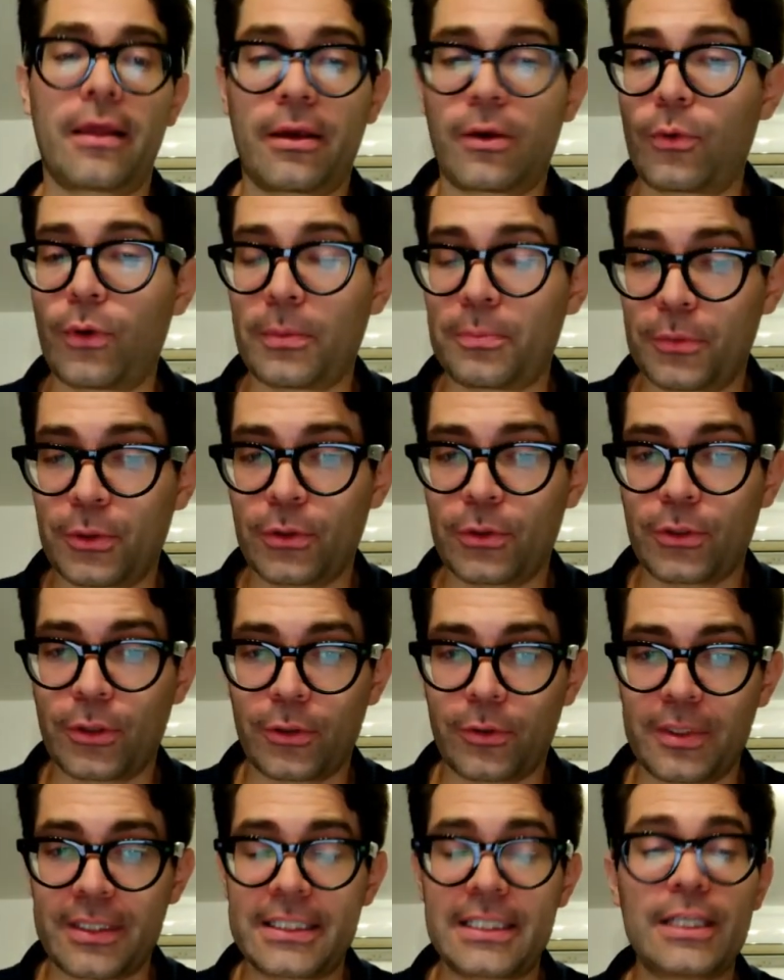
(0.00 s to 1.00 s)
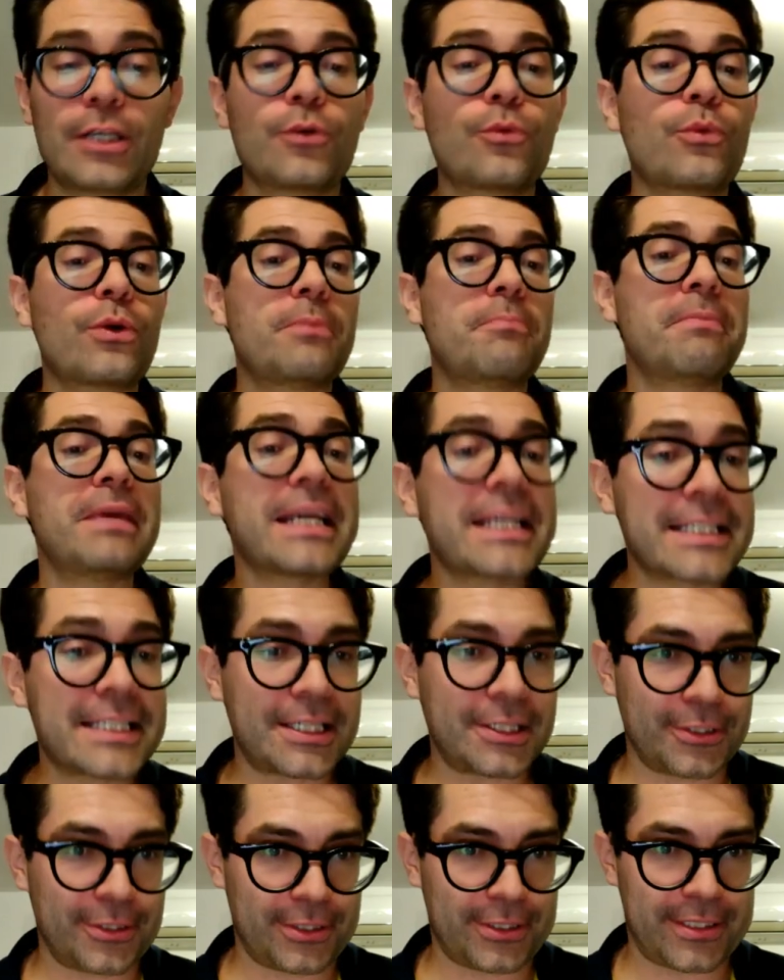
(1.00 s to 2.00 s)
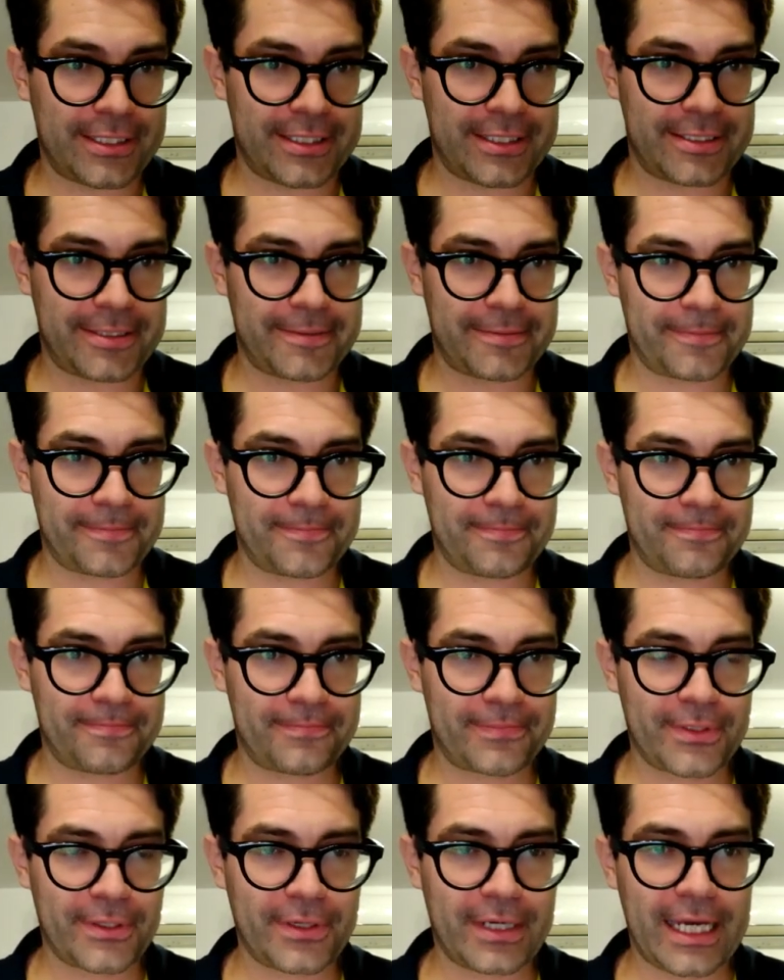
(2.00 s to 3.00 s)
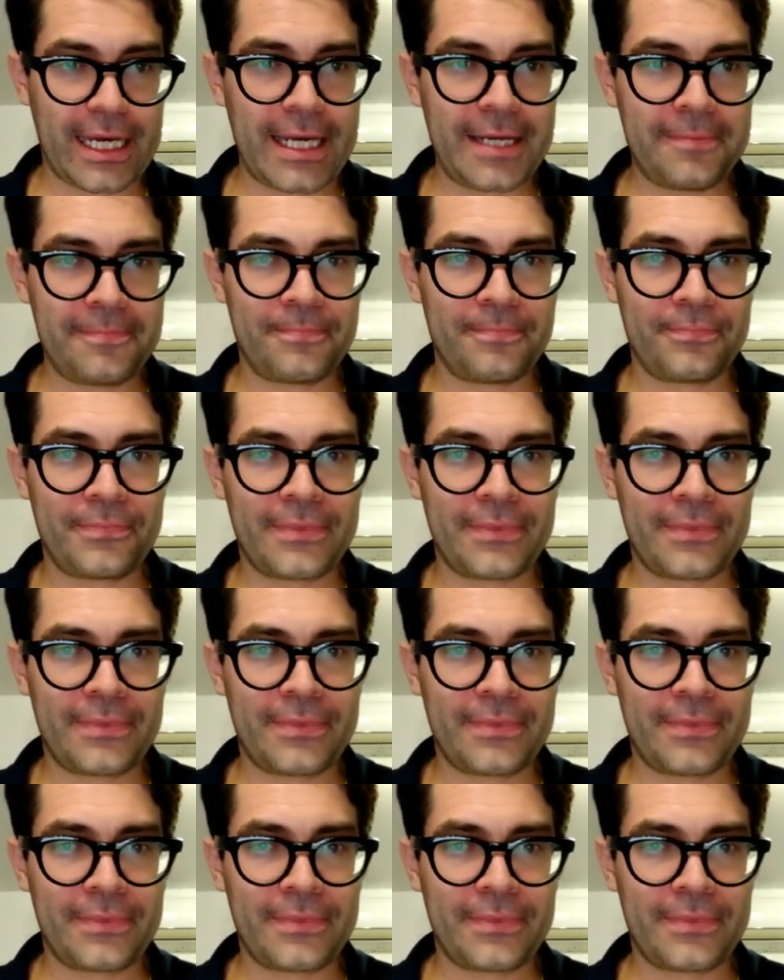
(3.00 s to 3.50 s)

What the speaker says: cryptocurrency remixers. Okay.